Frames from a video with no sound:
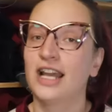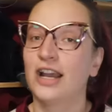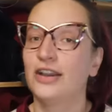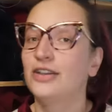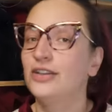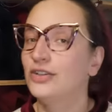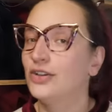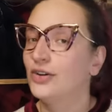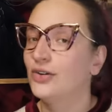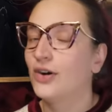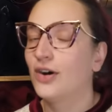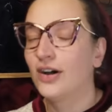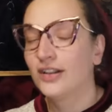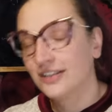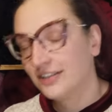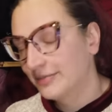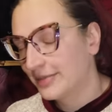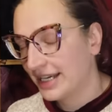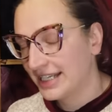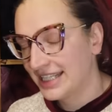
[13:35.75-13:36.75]
Now you know
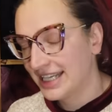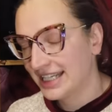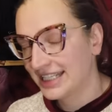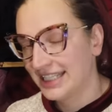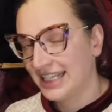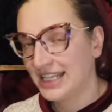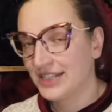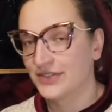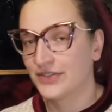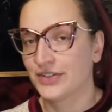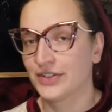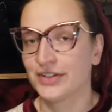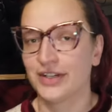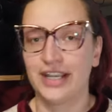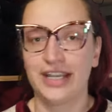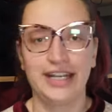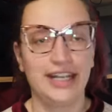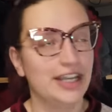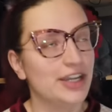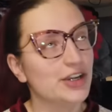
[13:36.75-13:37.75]
all of my techniques for
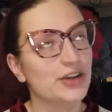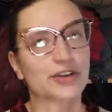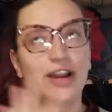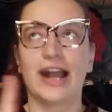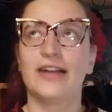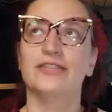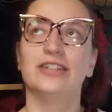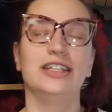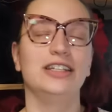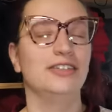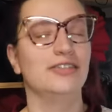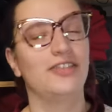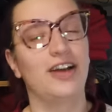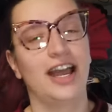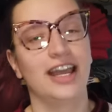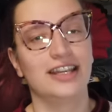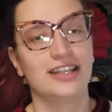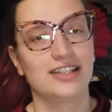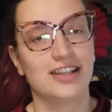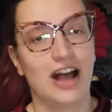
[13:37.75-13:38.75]
creating
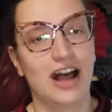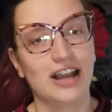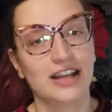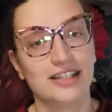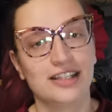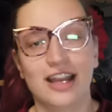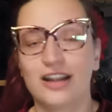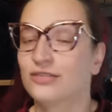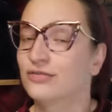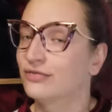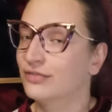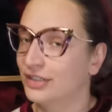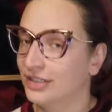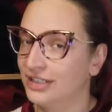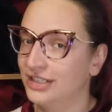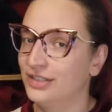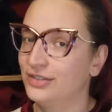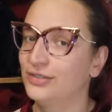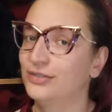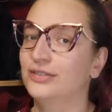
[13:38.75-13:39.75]
gravity-defying socks and
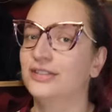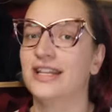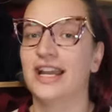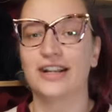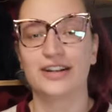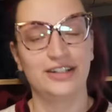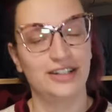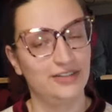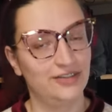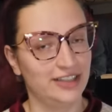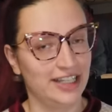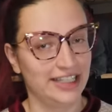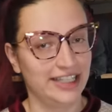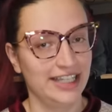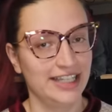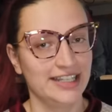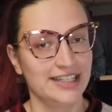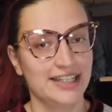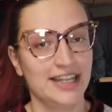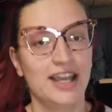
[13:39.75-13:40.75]
really cool decorative
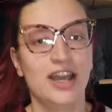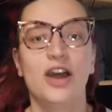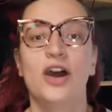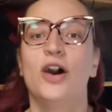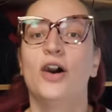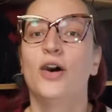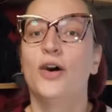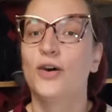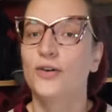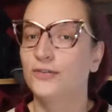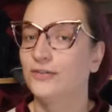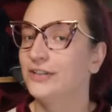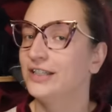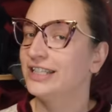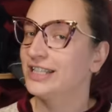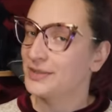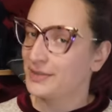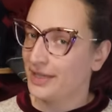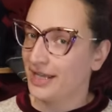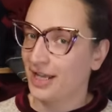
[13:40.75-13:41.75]
leggings. Hopefully
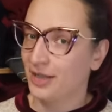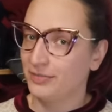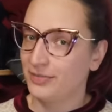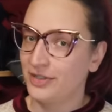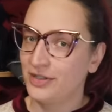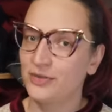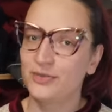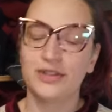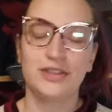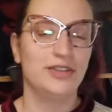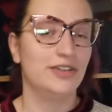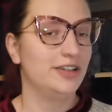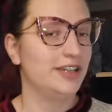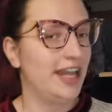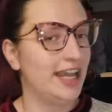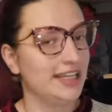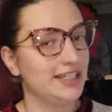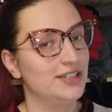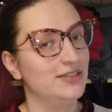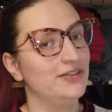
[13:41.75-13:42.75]
this will help you with your
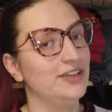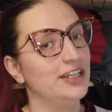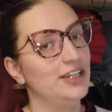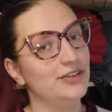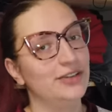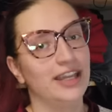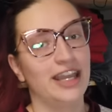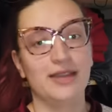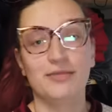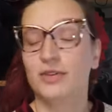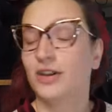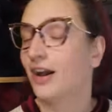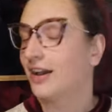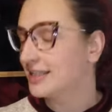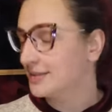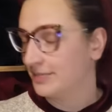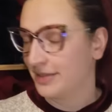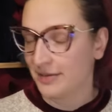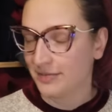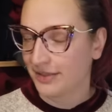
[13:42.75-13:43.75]
next video game
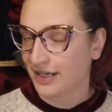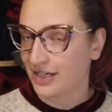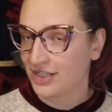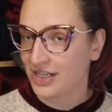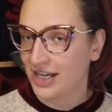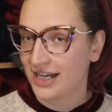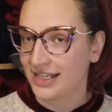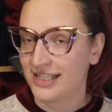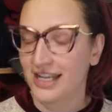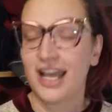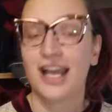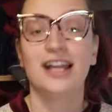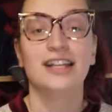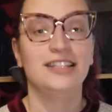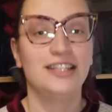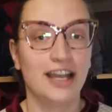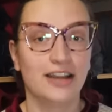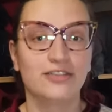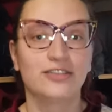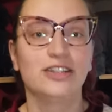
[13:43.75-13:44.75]
cosplay project.
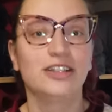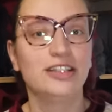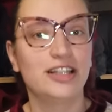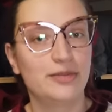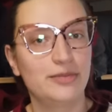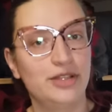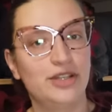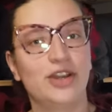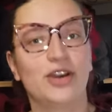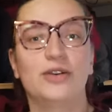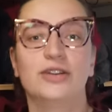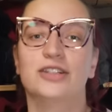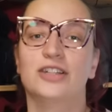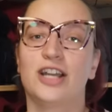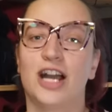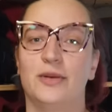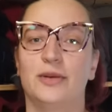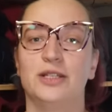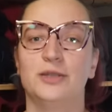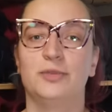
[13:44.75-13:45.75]
Definitely let me know in the
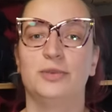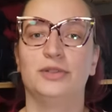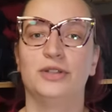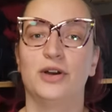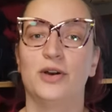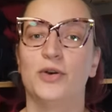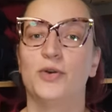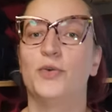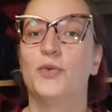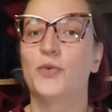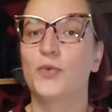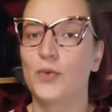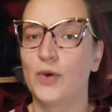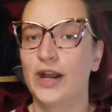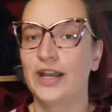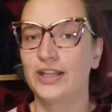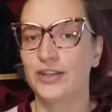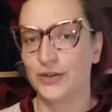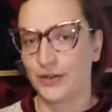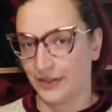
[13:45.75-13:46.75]
comments below
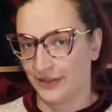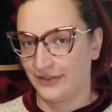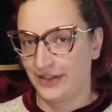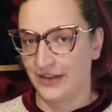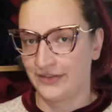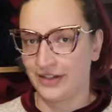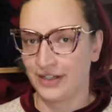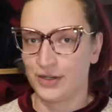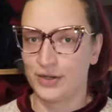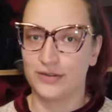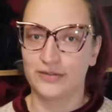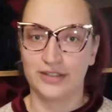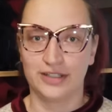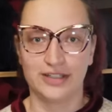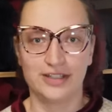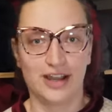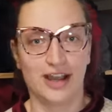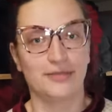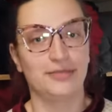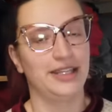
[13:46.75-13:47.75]
what your favorite
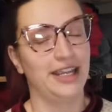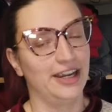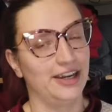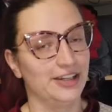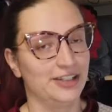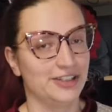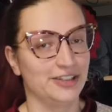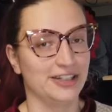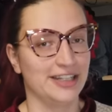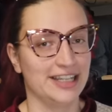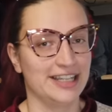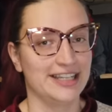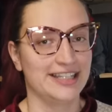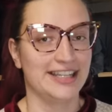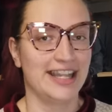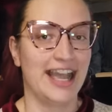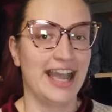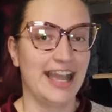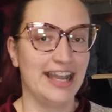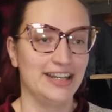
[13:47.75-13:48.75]
over-the-top character
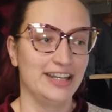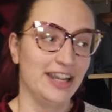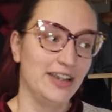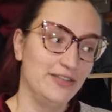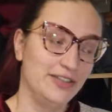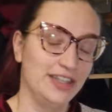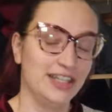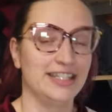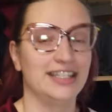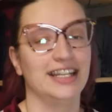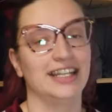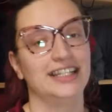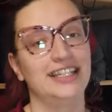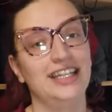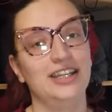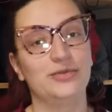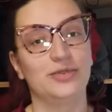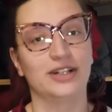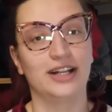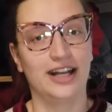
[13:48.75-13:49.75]
is and if this
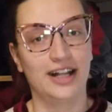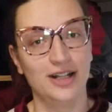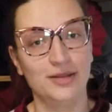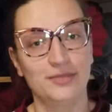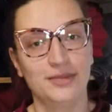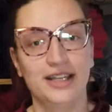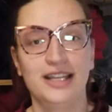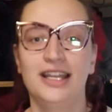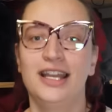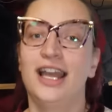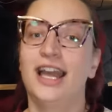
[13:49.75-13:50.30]
technique will help,